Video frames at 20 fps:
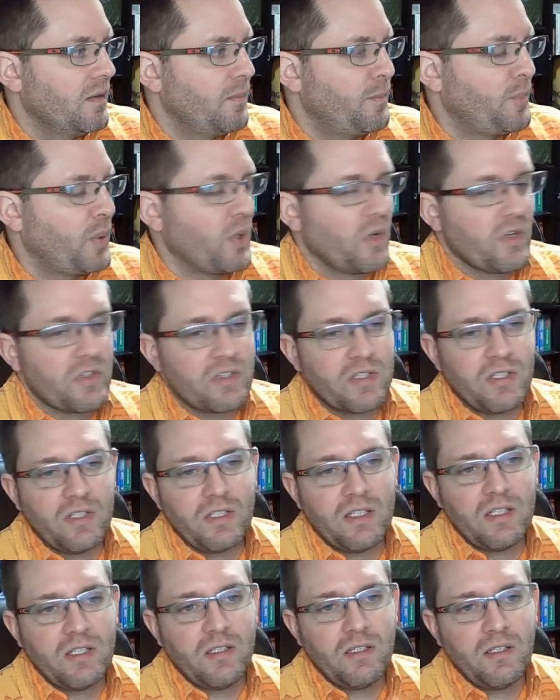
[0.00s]

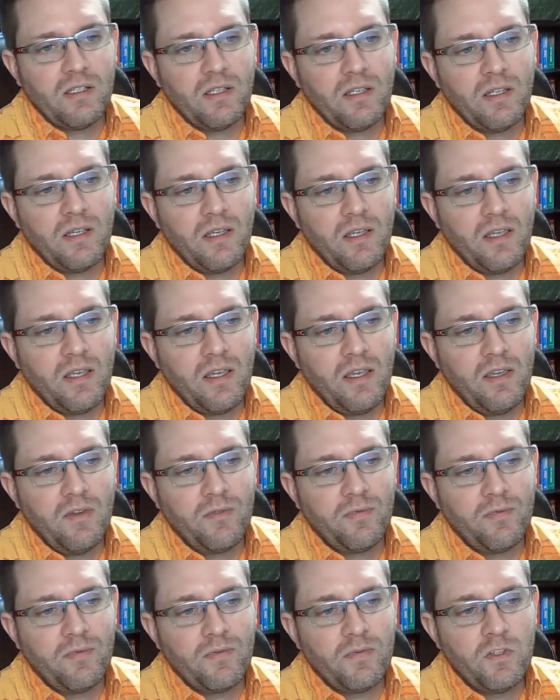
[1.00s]
personally,
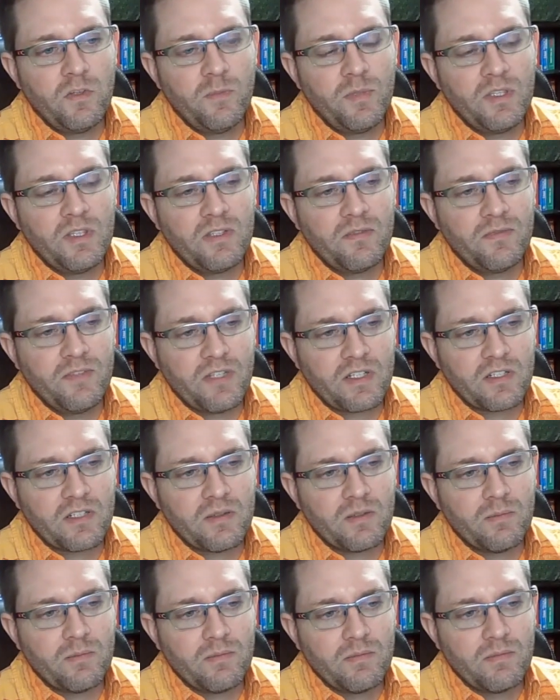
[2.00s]
if you've been the
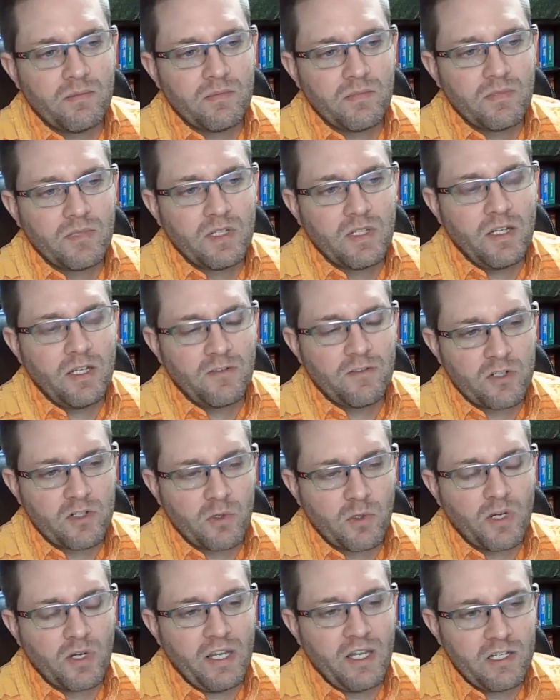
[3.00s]
victim of
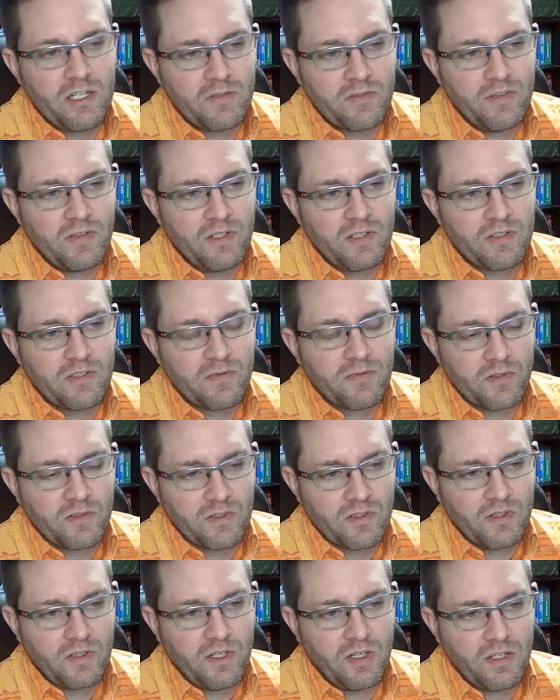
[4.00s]
short hedge funds for
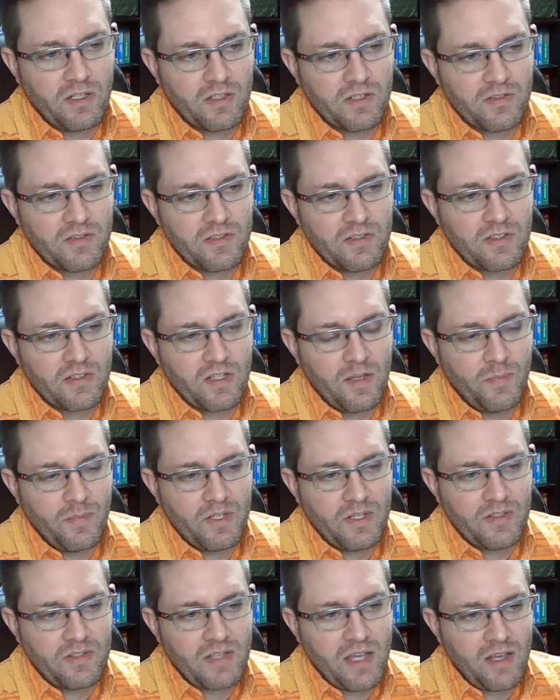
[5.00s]
as long as these
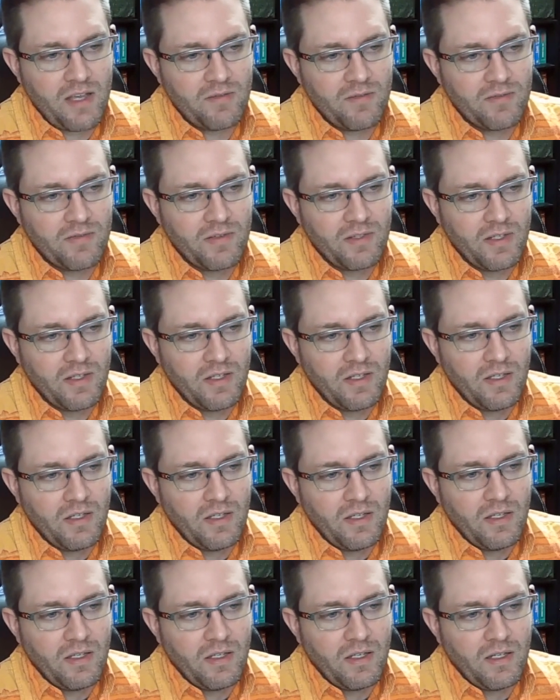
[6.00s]
companies have,
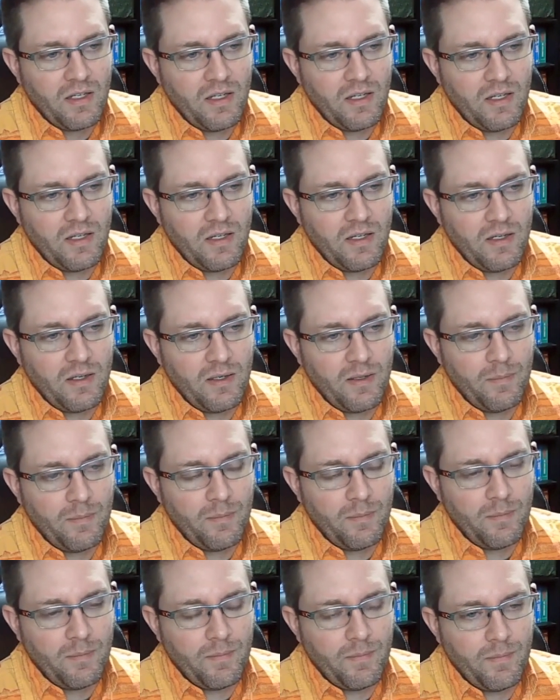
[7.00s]
uh,
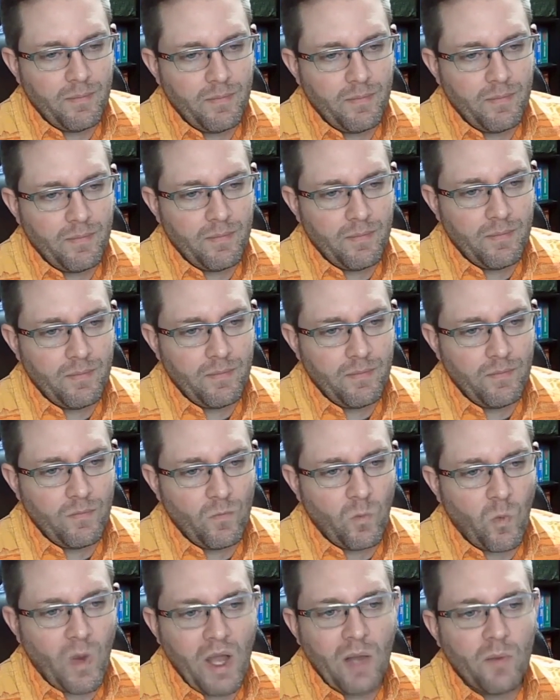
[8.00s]

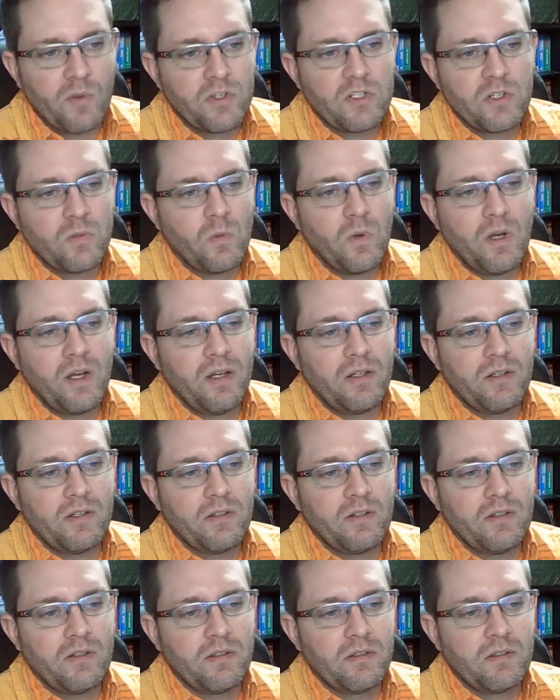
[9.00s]
why would you want
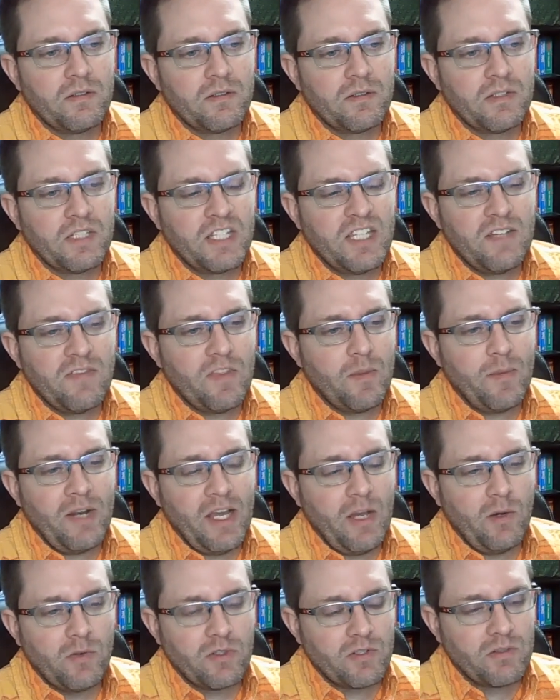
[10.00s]
to give them an
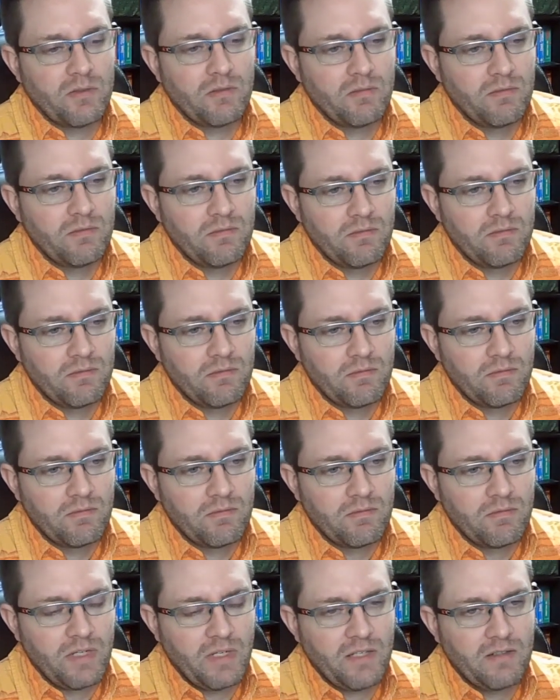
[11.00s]
out,
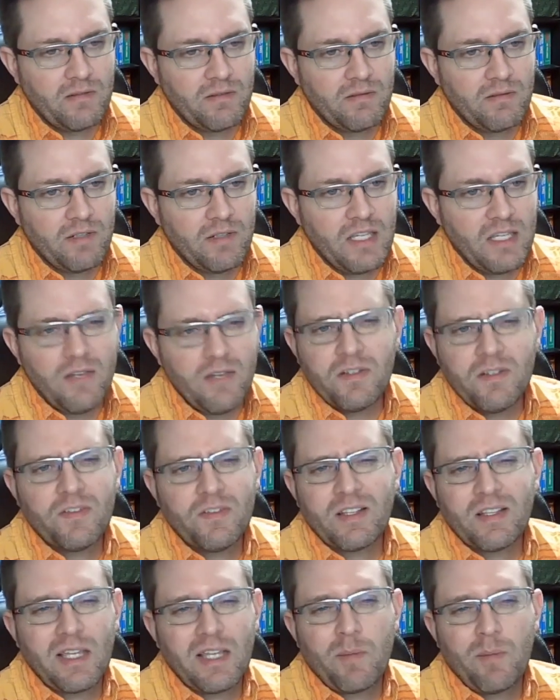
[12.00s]
right? Even if
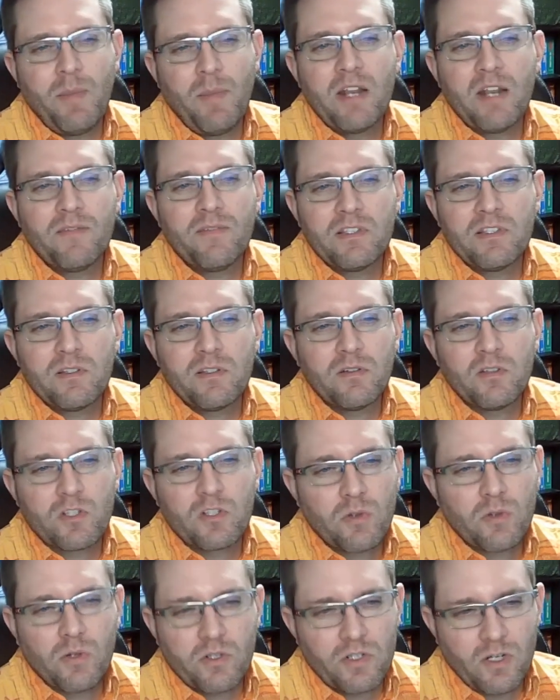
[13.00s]
it like benefits you in the
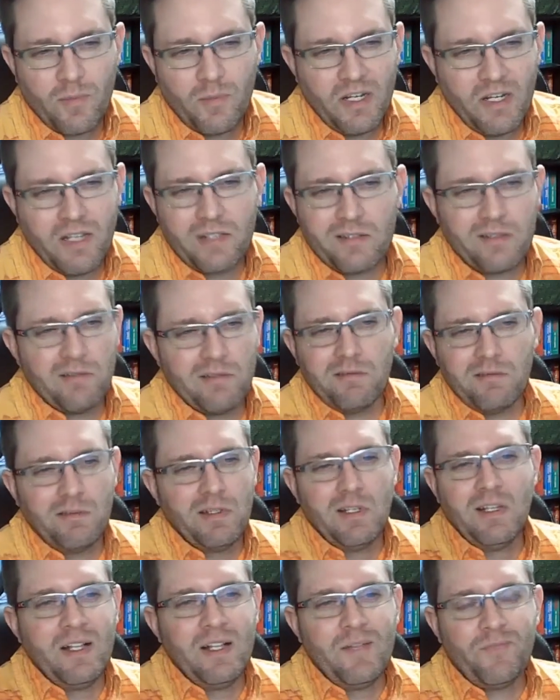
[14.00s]
short term and nets you,
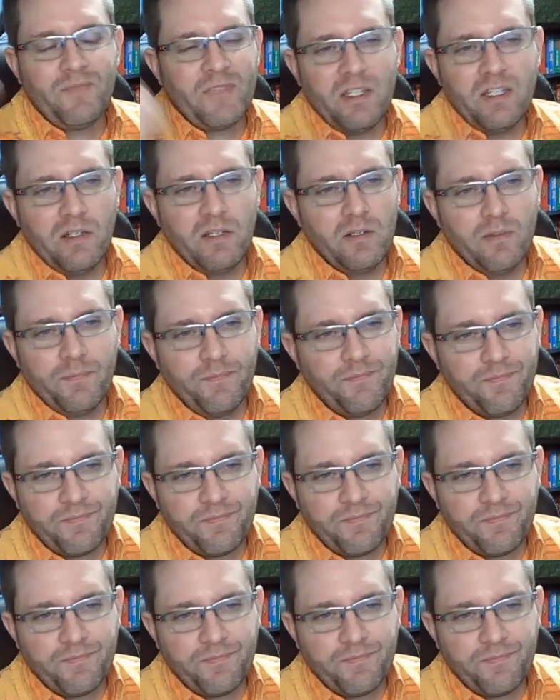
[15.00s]
you know,